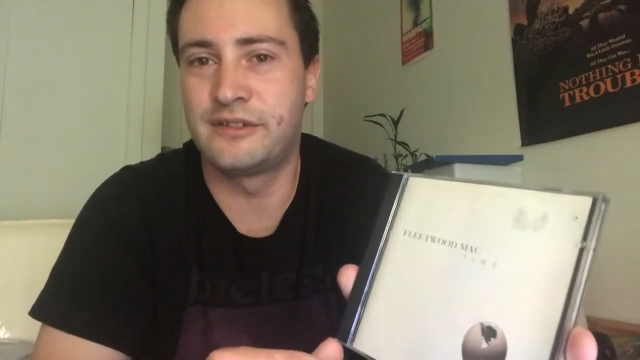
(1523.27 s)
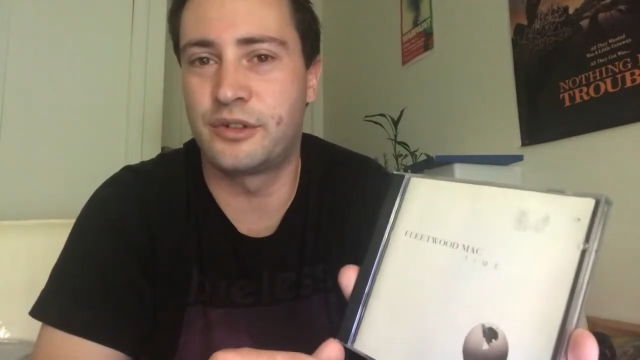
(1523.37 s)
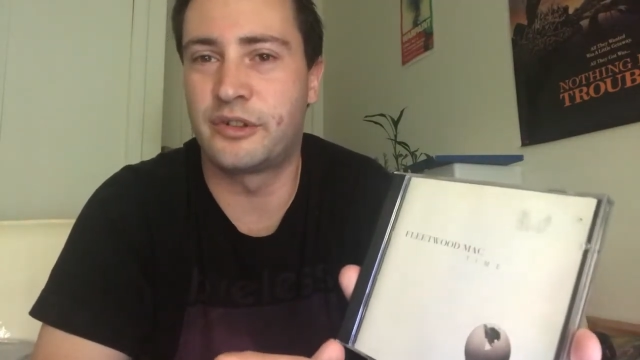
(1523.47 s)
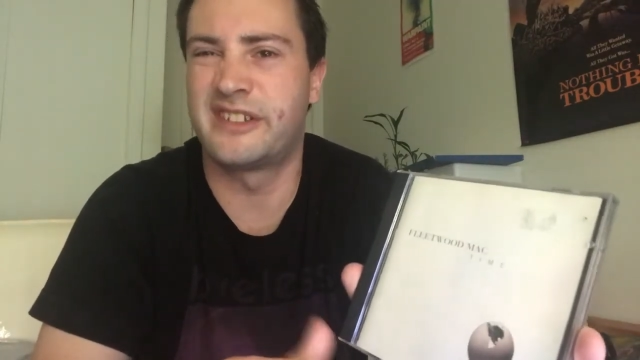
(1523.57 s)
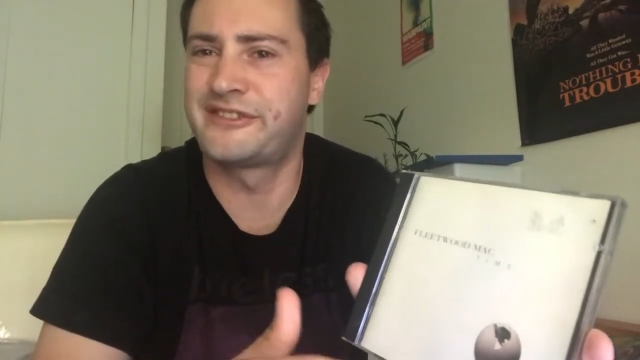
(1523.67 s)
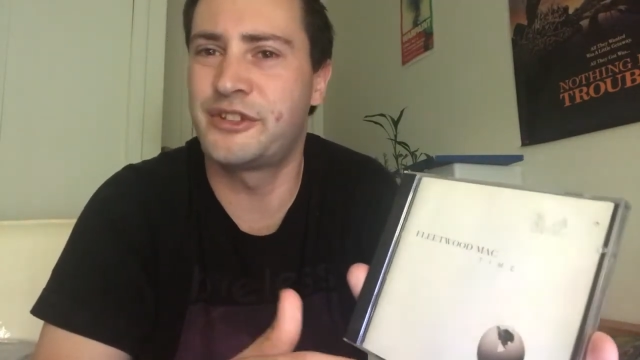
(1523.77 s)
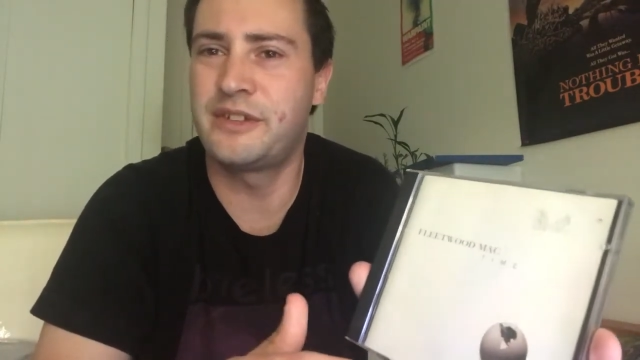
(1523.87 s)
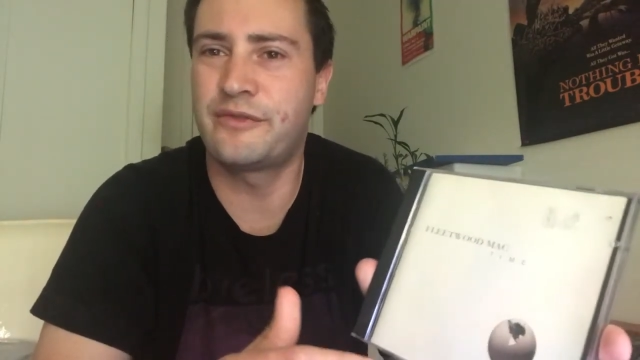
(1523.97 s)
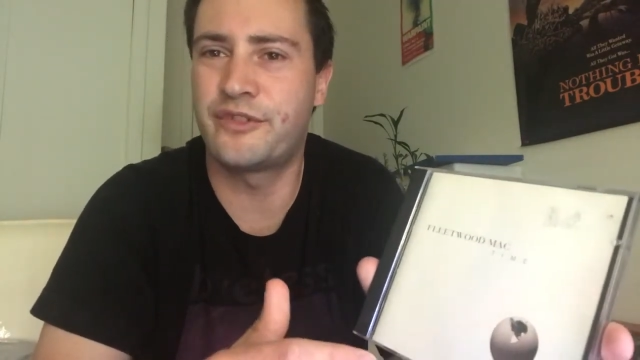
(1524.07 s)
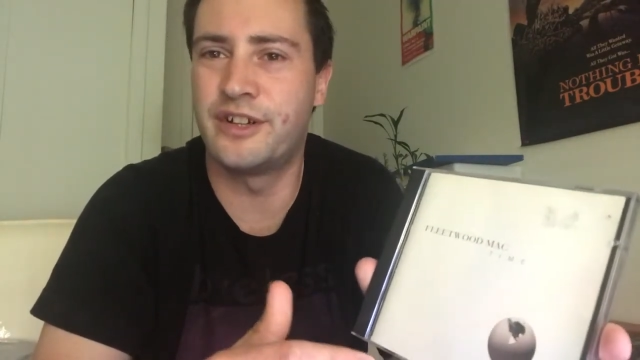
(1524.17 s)
or "It's too
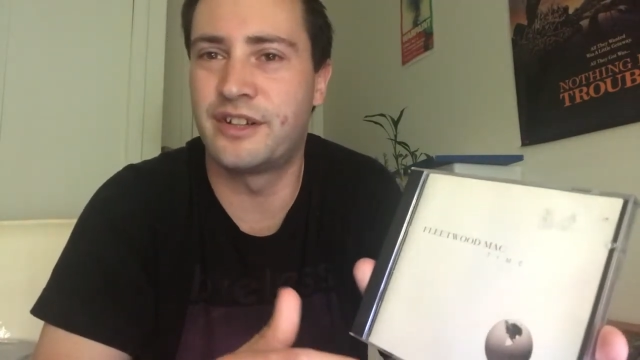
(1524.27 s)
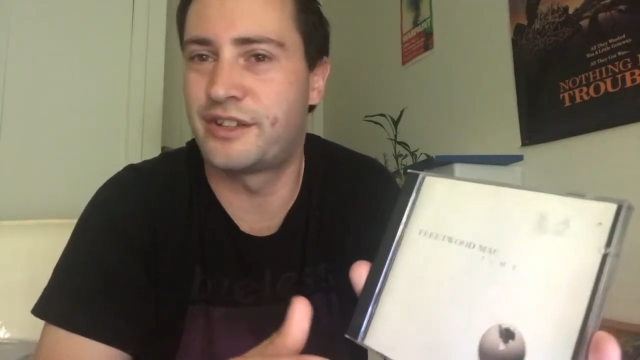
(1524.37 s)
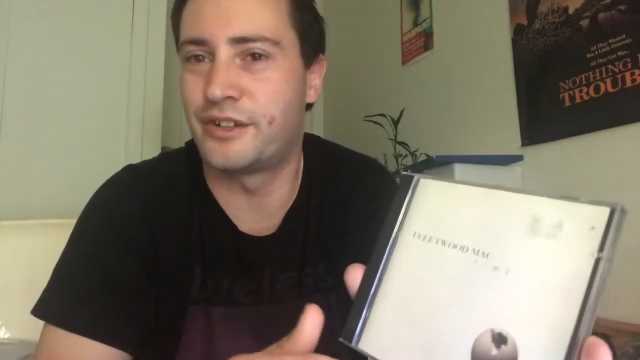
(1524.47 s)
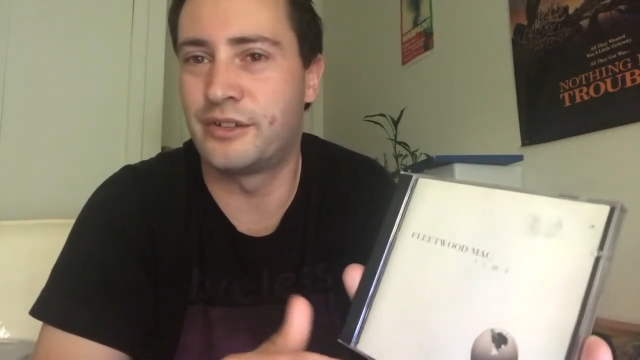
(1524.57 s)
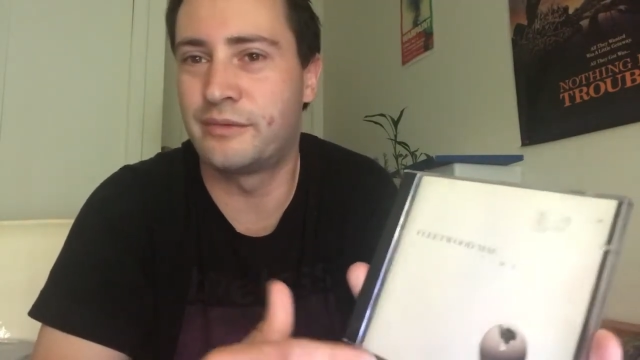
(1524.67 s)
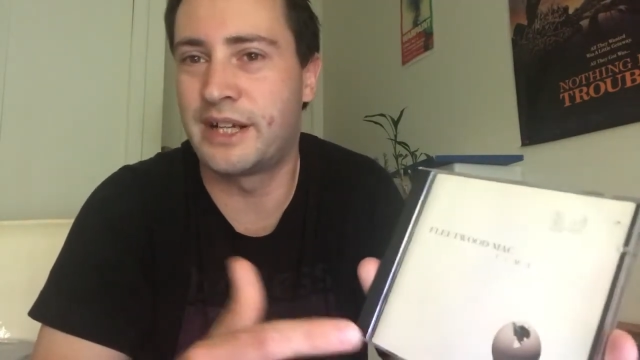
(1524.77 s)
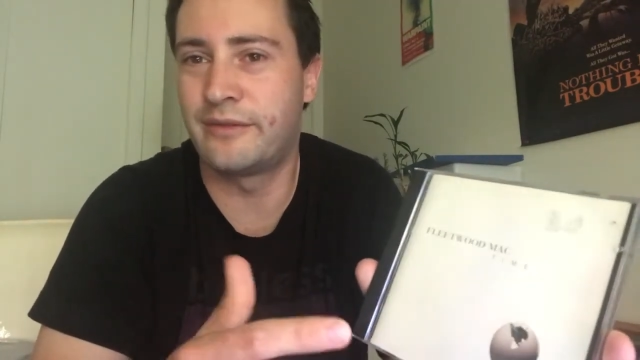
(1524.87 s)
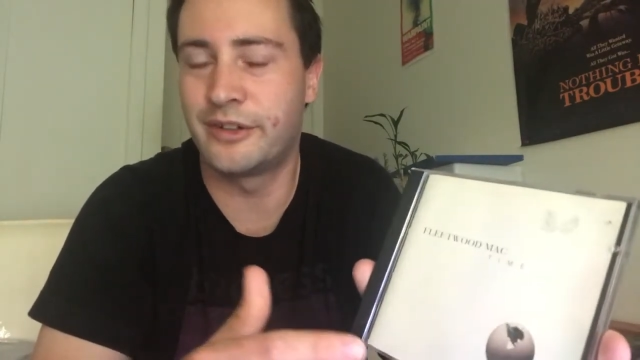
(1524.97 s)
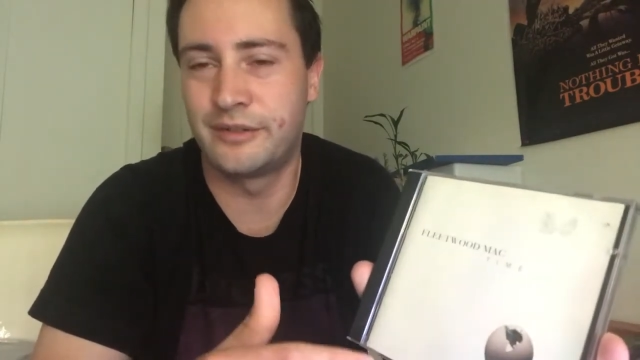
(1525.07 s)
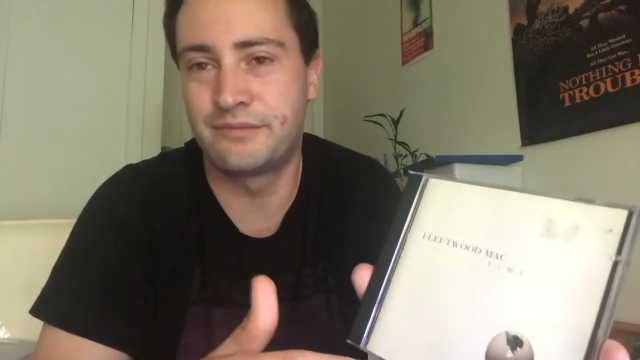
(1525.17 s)
different," or
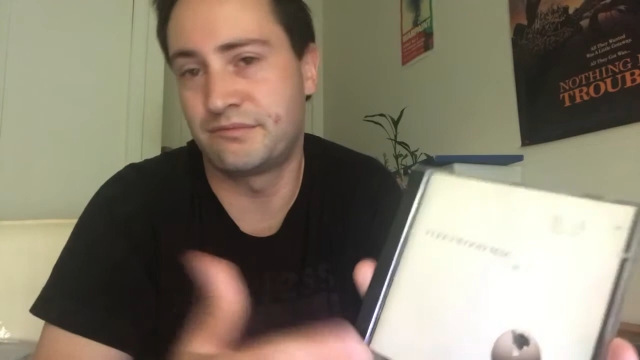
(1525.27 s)
whatever.